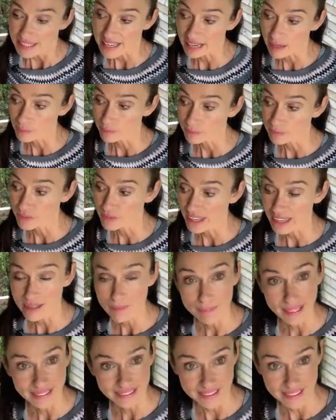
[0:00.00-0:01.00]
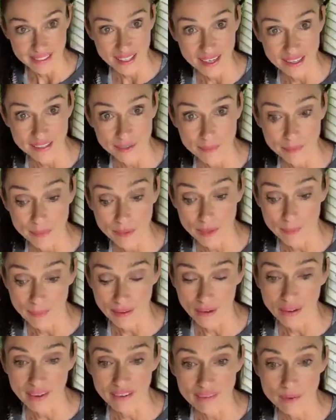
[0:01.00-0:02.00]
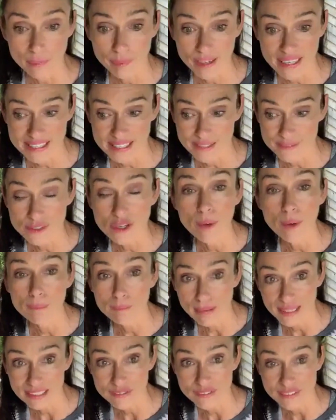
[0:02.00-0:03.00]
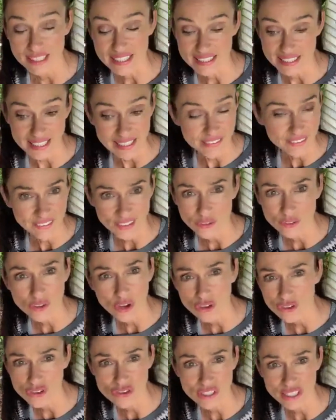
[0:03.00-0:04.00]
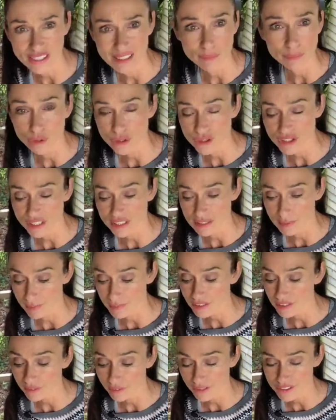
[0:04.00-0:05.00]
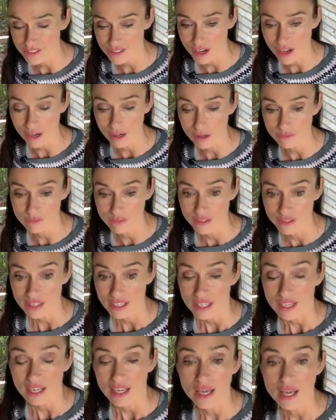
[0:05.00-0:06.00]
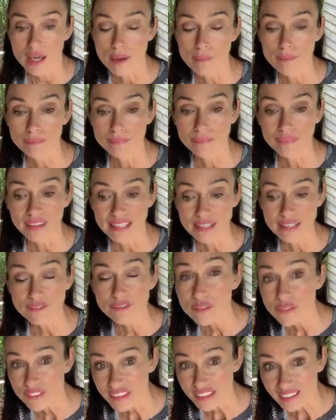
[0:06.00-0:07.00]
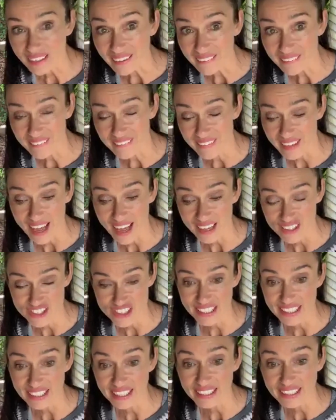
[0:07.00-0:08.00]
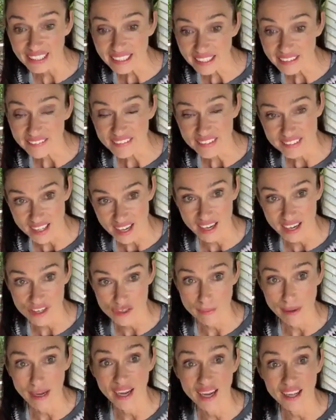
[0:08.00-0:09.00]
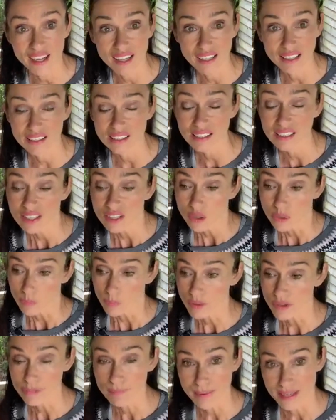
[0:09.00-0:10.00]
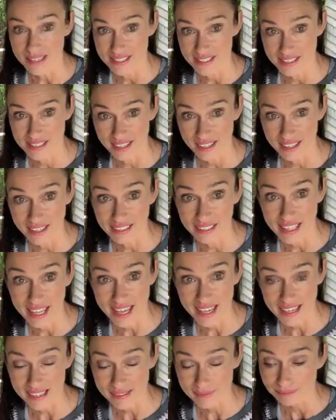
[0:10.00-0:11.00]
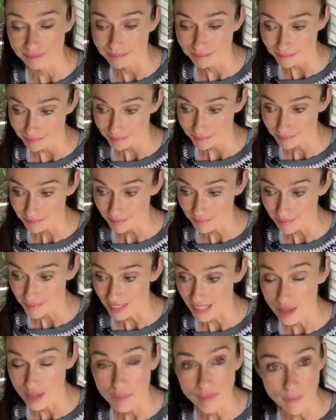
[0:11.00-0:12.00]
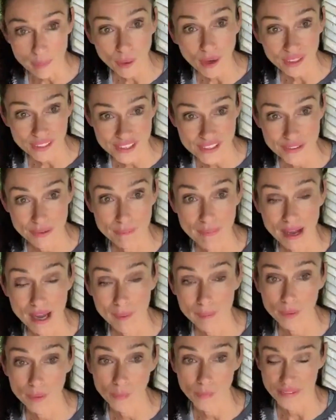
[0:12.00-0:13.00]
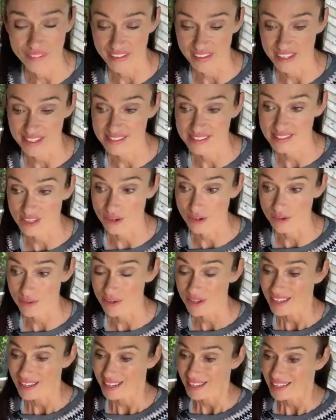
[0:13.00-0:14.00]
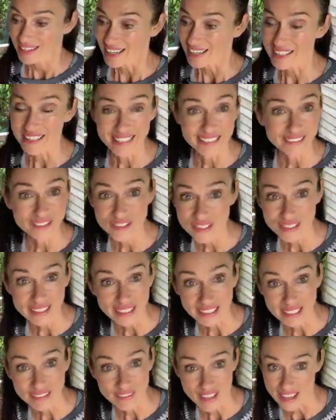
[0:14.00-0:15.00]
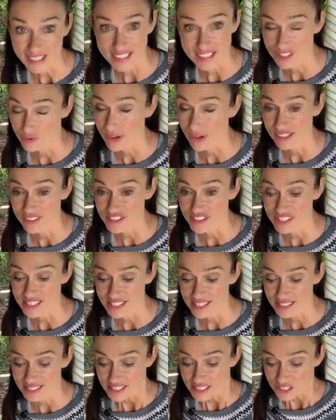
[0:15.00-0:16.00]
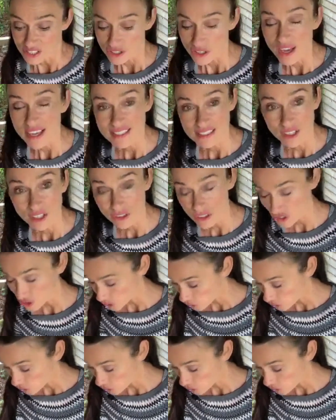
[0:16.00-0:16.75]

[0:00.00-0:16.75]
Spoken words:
Now, getting back to the argument about are abrasives not bad for your teeth, are you not just kind of brushing the minerals off? If you think that they actually clean the Taj Mahal with bentonite clay, and they polish the marble with it, so, and it doesn't leave any scratches. So as long